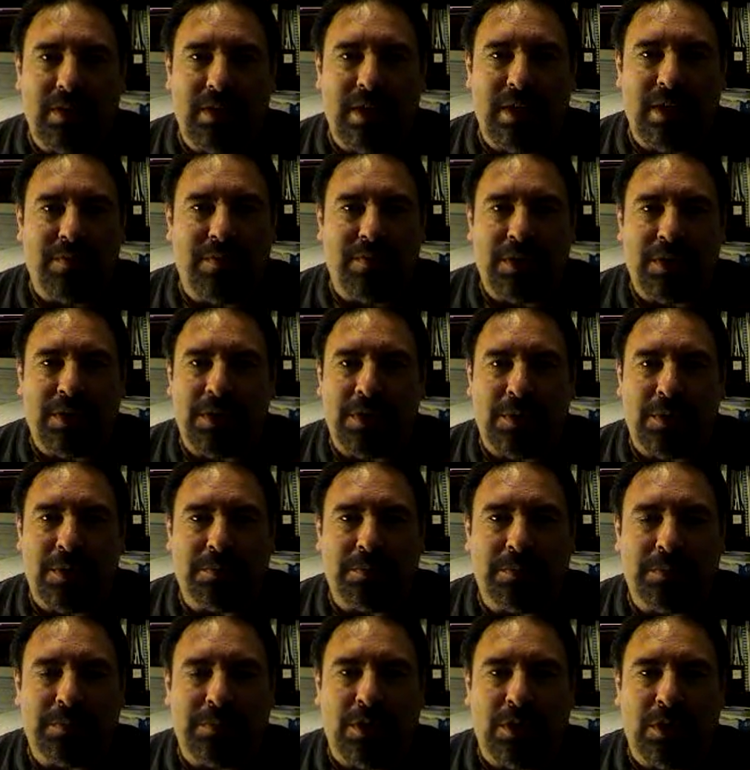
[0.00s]
even you
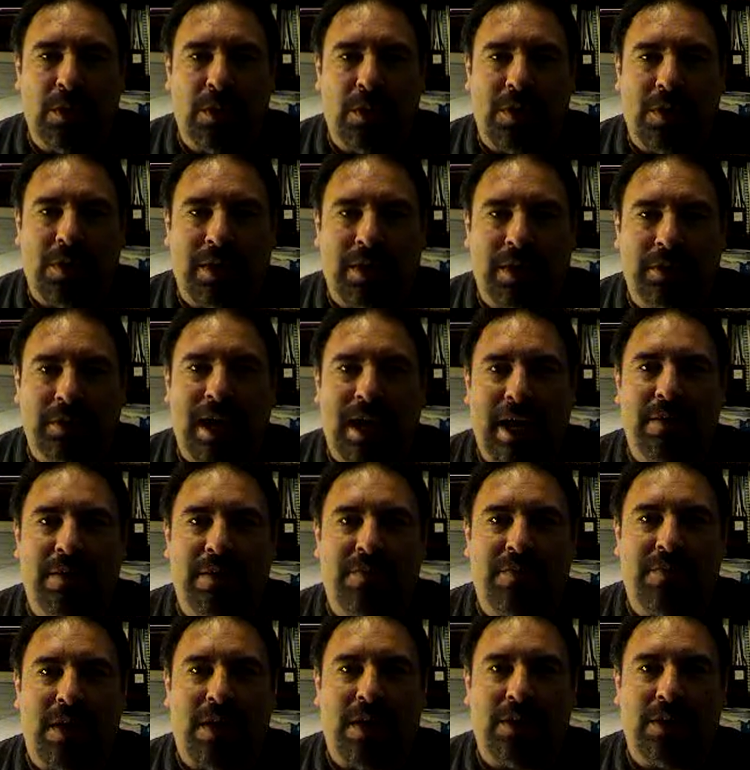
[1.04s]
know, go around
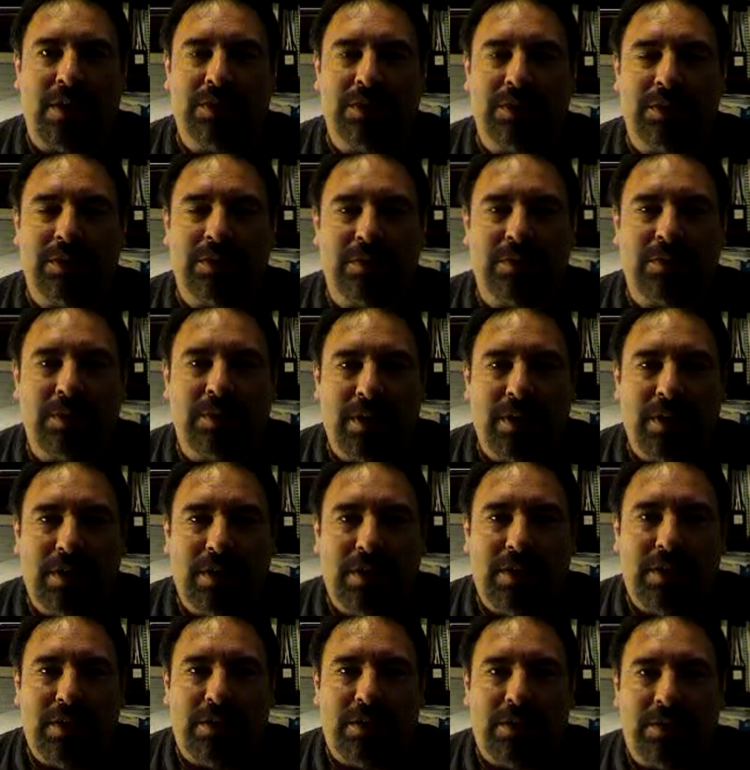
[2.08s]
campfires and
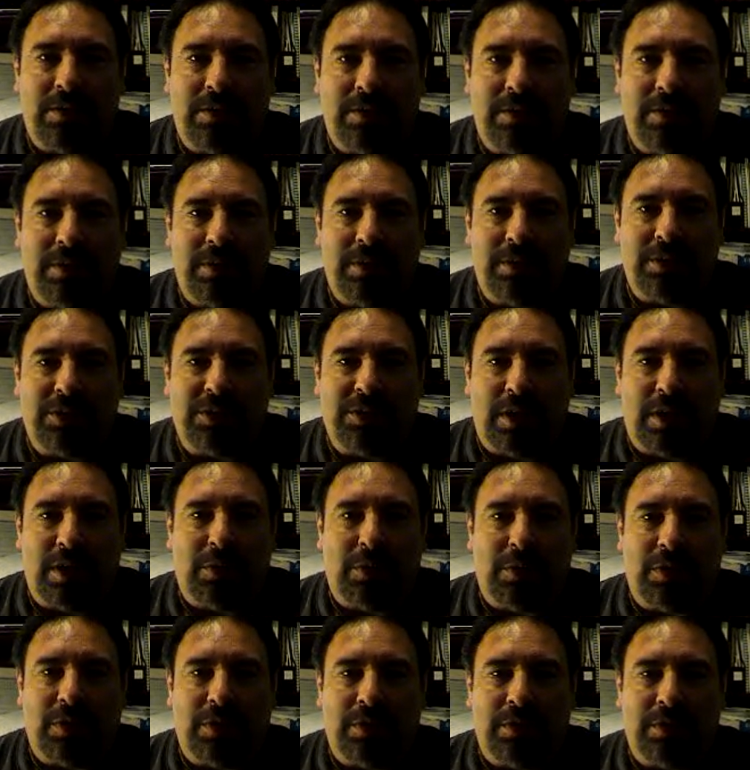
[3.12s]
on in the
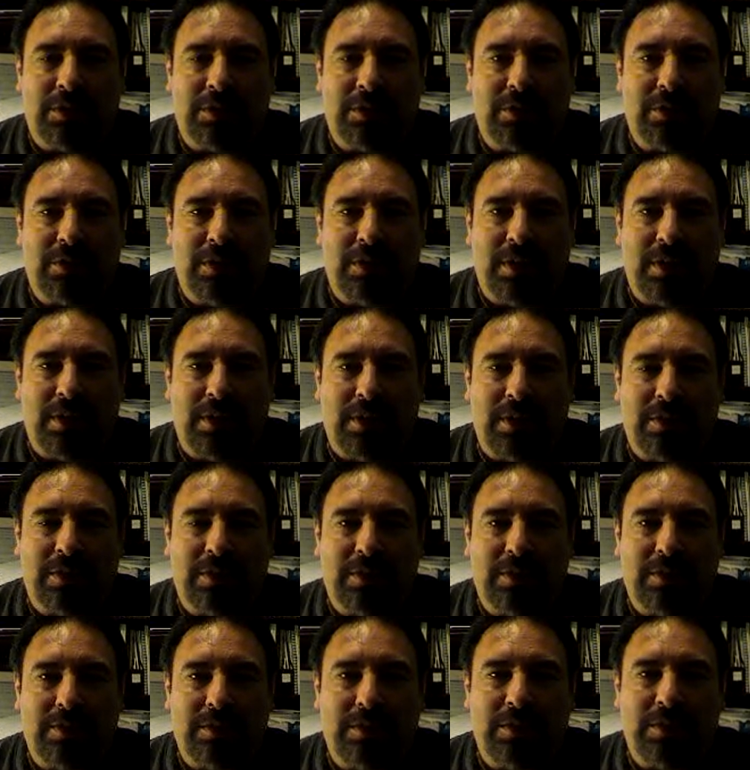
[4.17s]
summers, and uh,
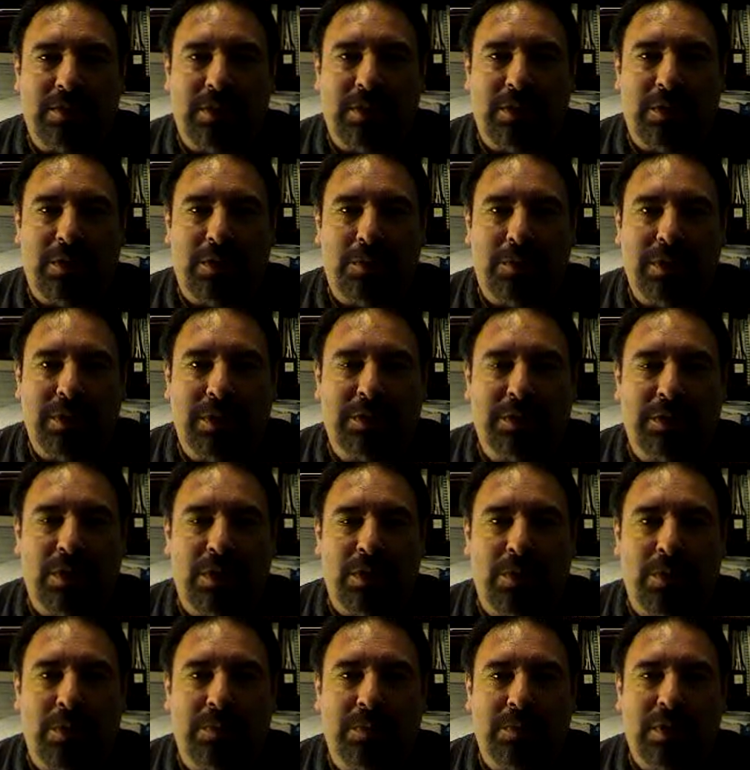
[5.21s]
you know, we used to
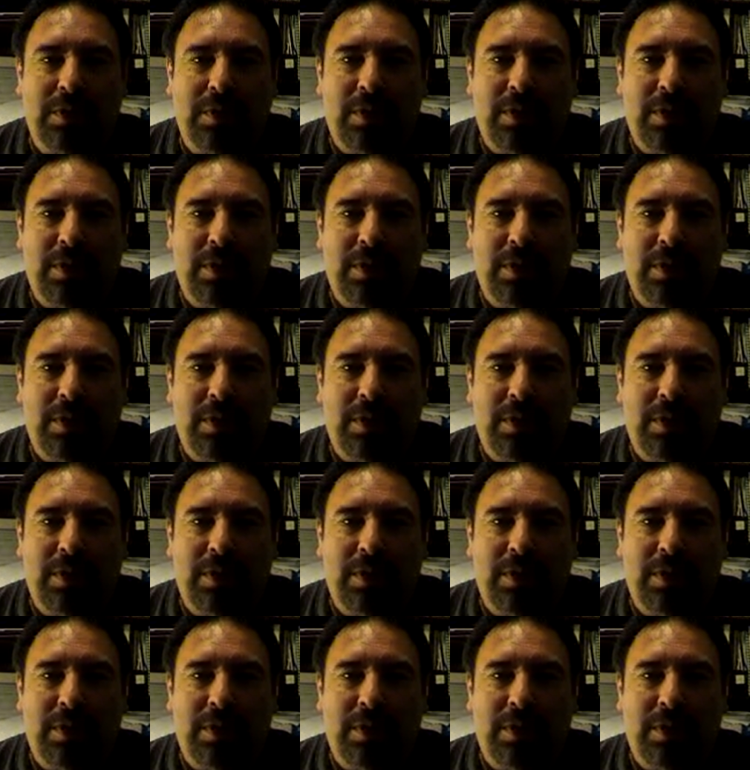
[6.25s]
go.